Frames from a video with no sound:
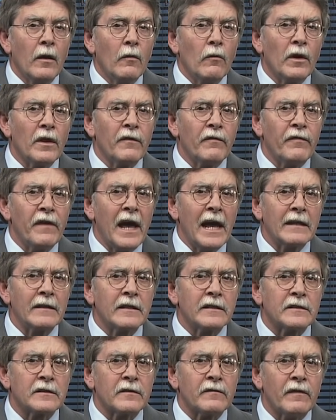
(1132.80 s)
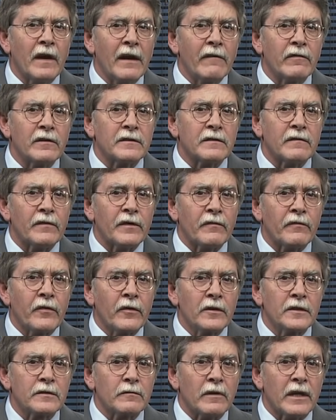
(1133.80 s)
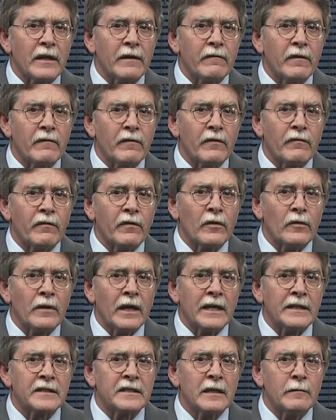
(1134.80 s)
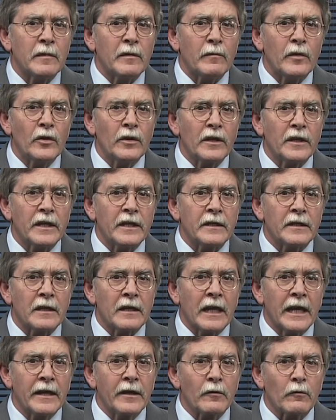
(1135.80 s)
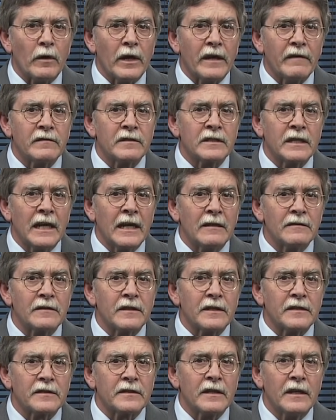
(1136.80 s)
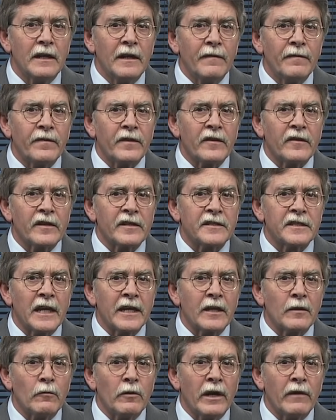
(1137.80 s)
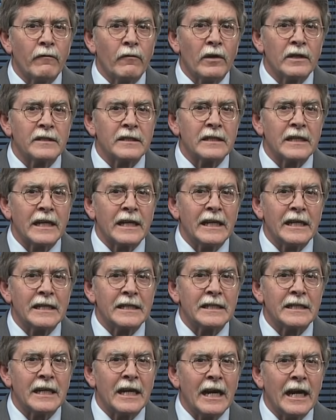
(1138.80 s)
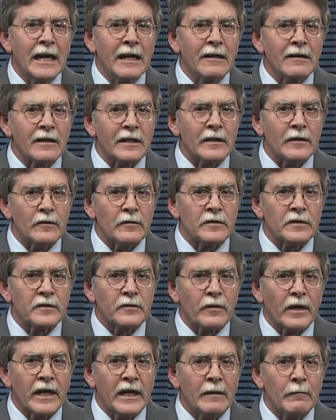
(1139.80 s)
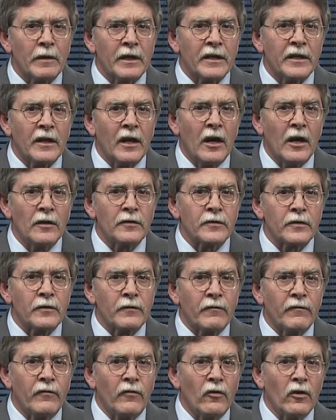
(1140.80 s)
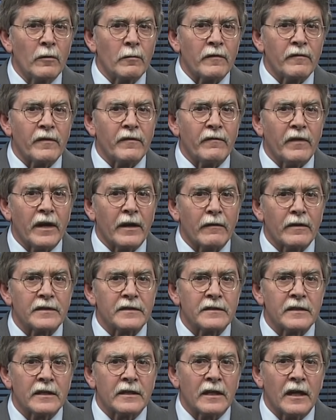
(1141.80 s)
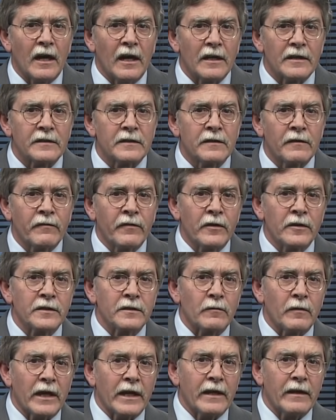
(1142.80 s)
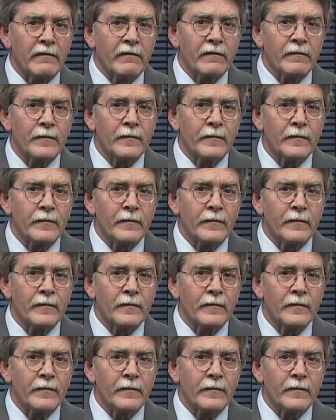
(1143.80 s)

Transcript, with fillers: Well, the fact that survivors of the first wave of the flu had some immunity to later waves tells us that the second wave wasn't an entirely new strain, but an altered form of the virus that caused the first wave.